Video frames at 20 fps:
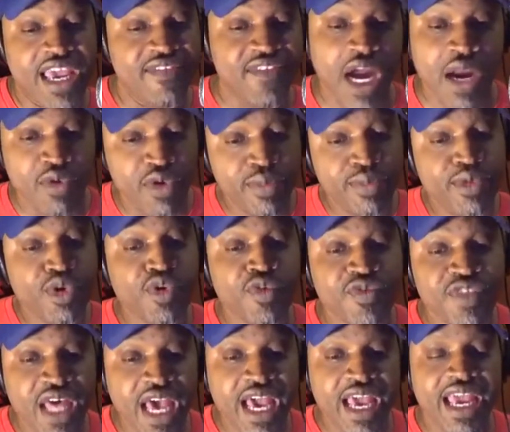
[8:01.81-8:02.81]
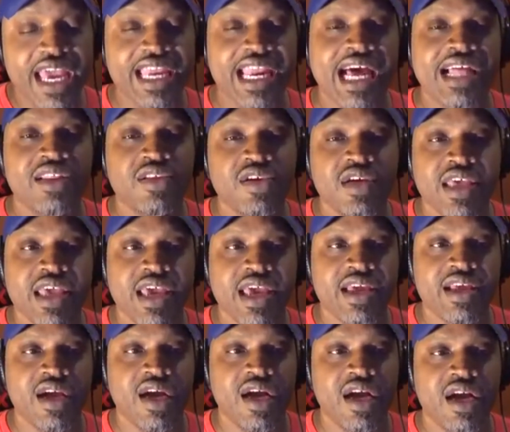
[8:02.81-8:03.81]
I remove that and I look at
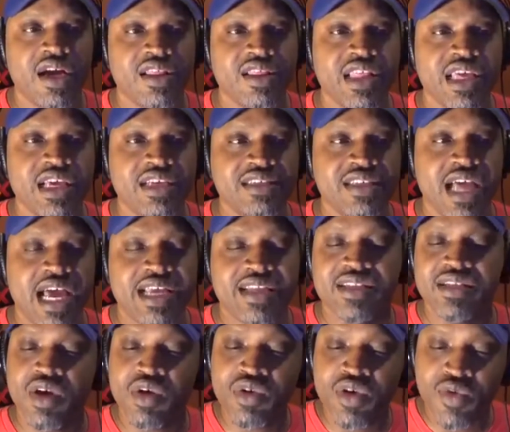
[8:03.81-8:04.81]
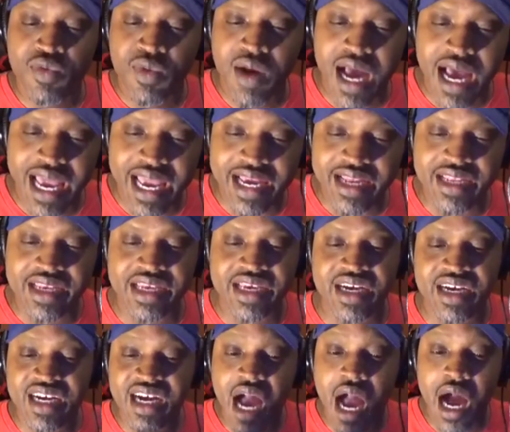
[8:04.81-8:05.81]
things like notoriety,
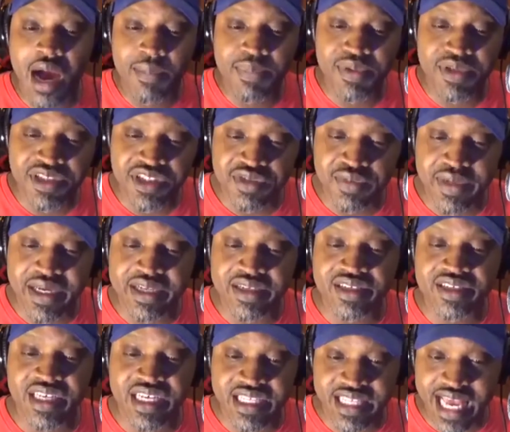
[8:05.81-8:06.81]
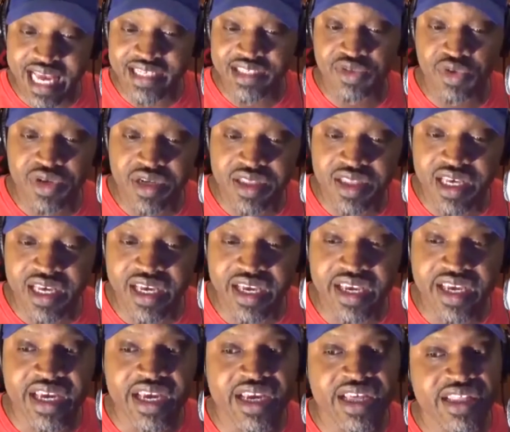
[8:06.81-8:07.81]
accomplishments, and that sort of thing,
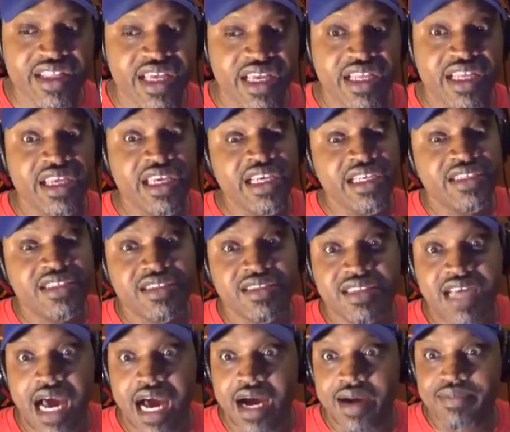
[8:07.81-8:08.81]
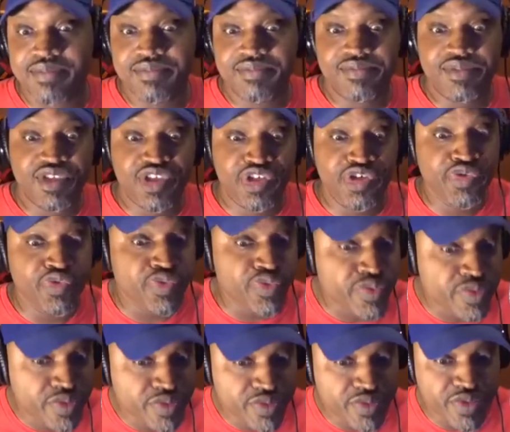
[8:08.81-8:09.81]
then he's top 2,
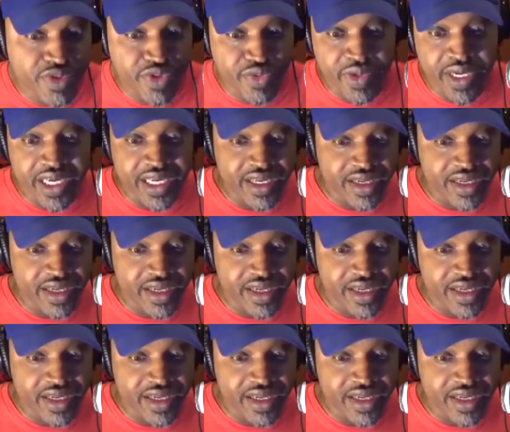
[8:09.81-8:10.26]
3,